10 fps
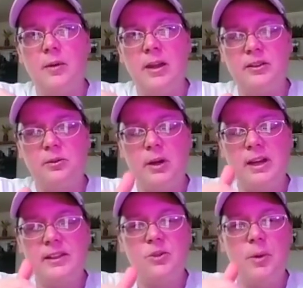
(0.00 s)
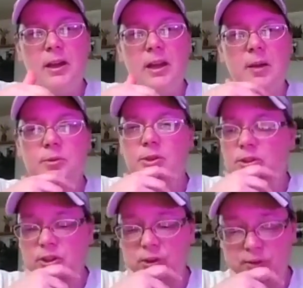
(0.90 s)
as it rises back up to
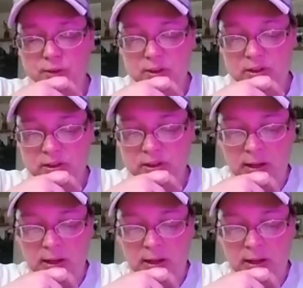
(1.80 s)
the surface.